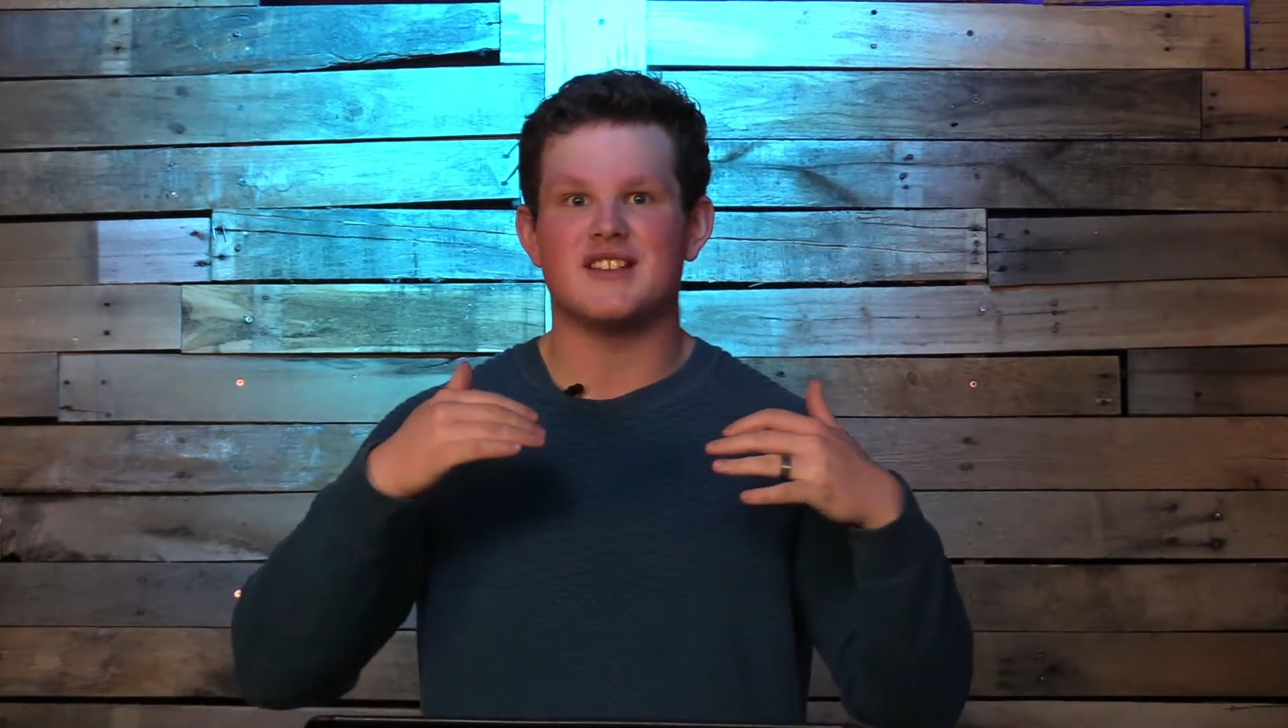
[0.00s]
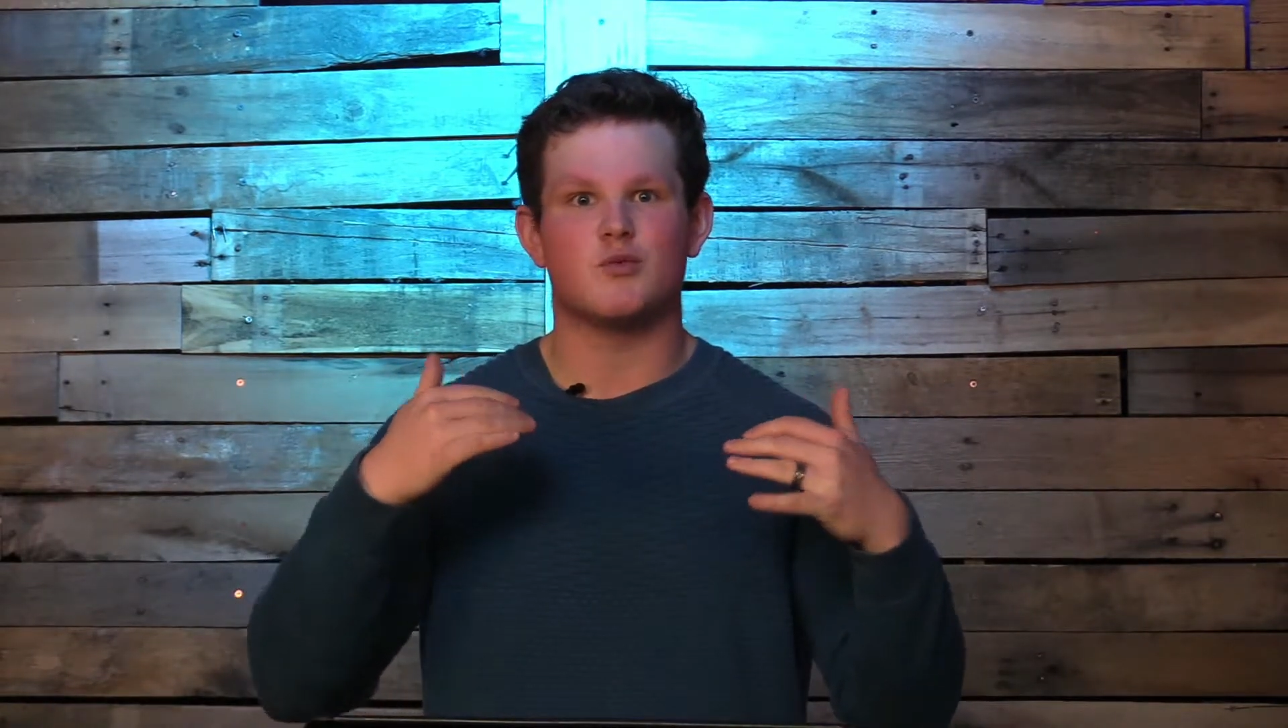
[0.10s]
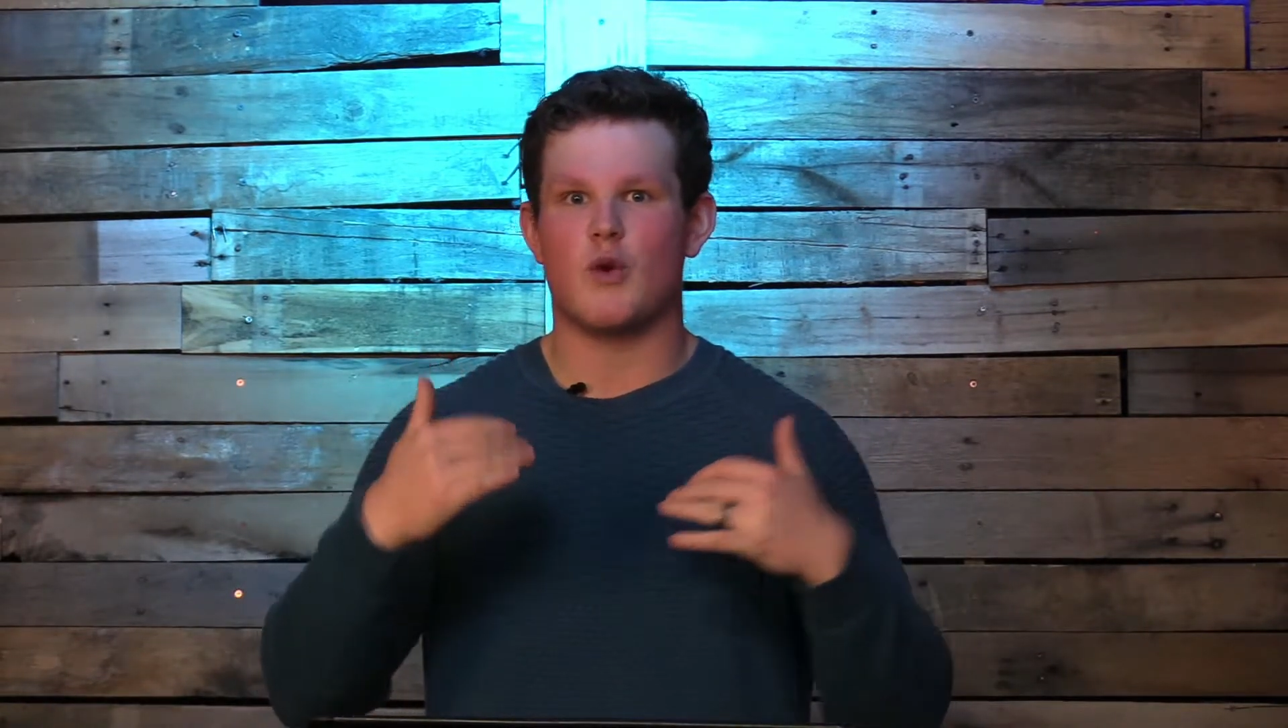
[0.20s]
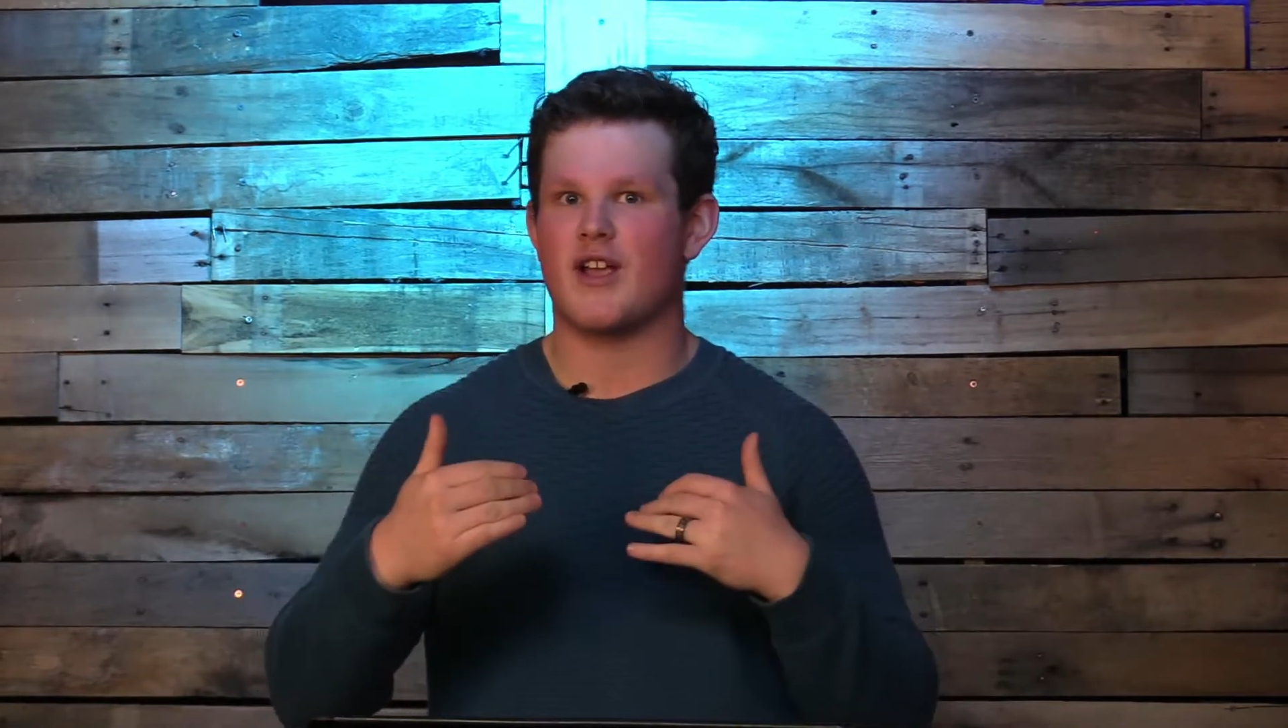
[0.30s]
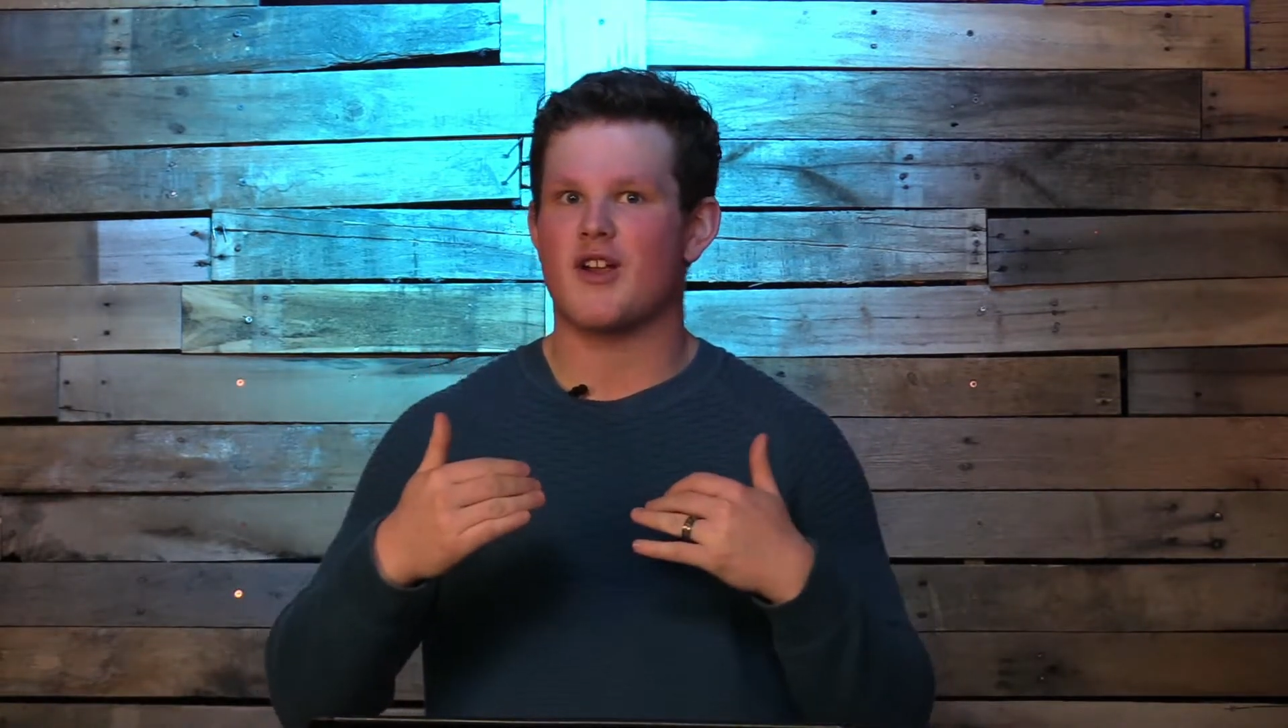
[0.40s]

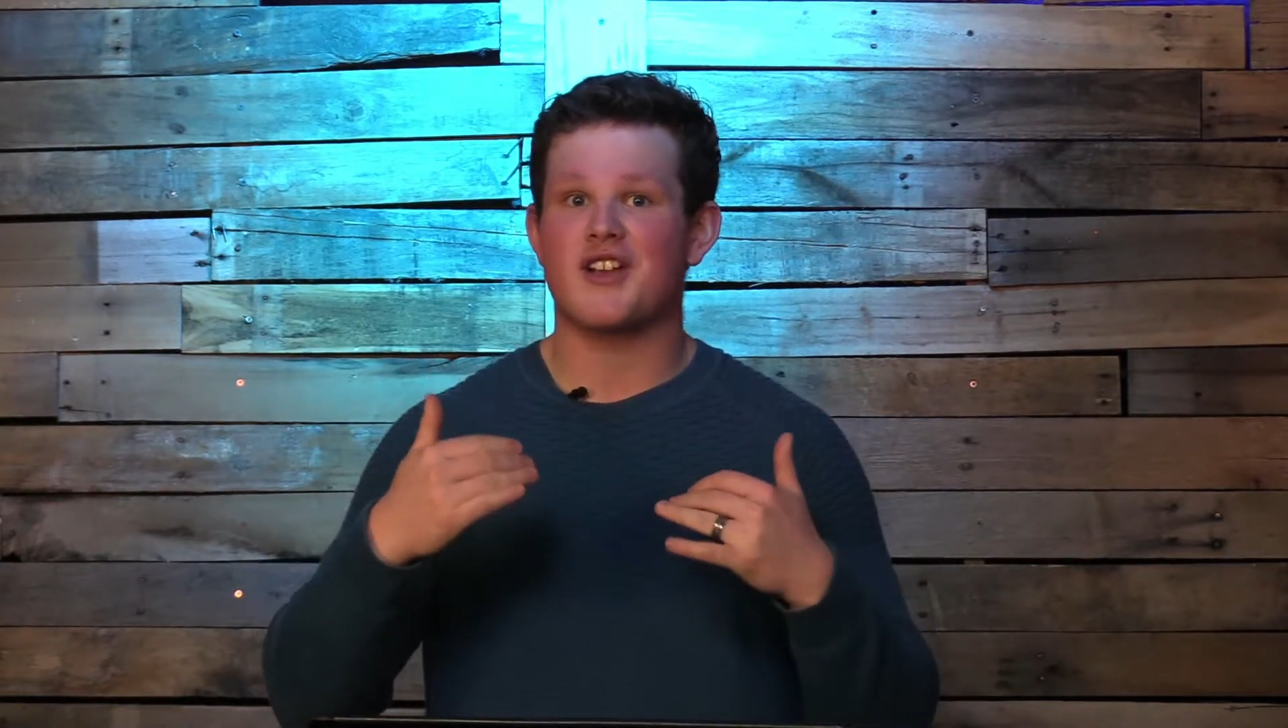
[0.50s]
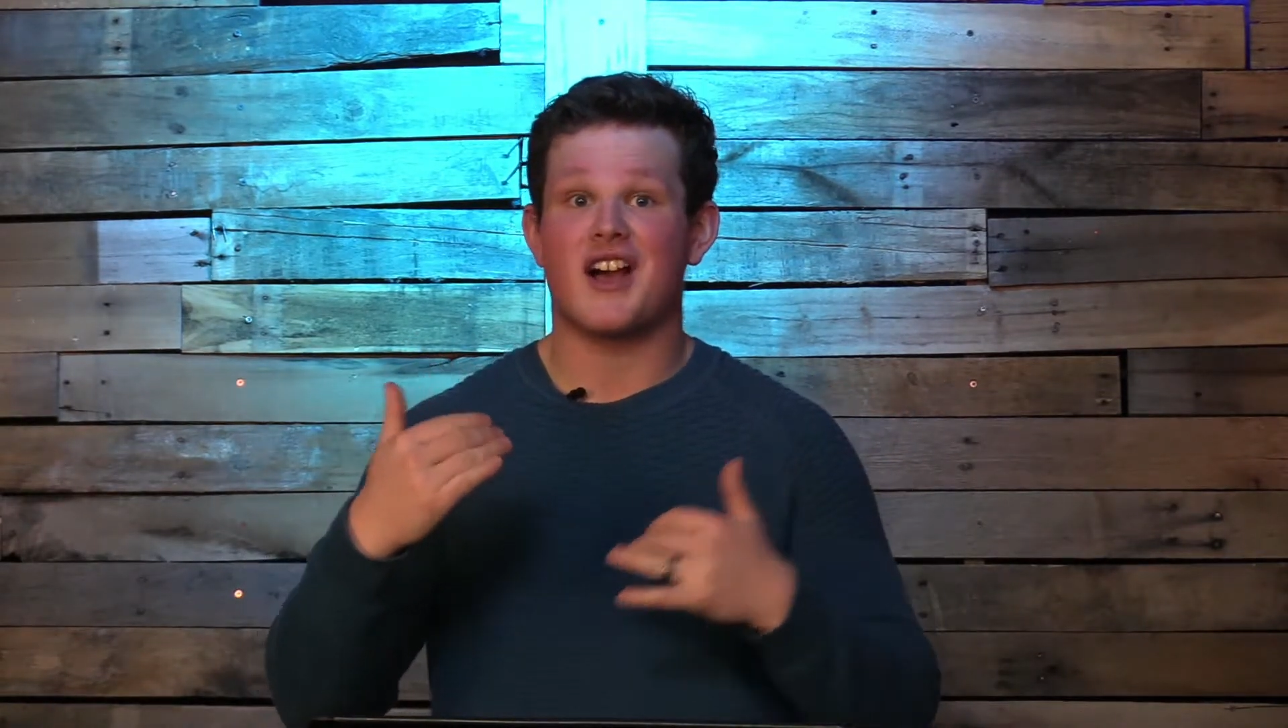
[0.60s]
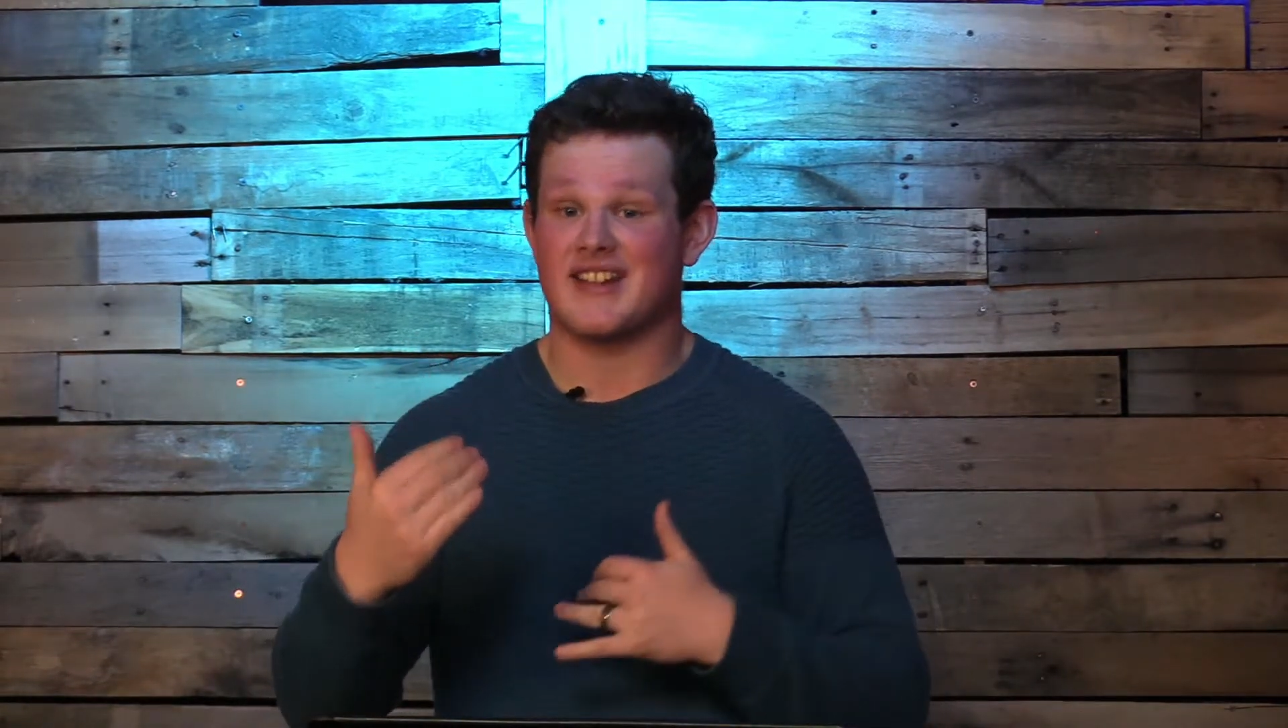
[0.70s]
where God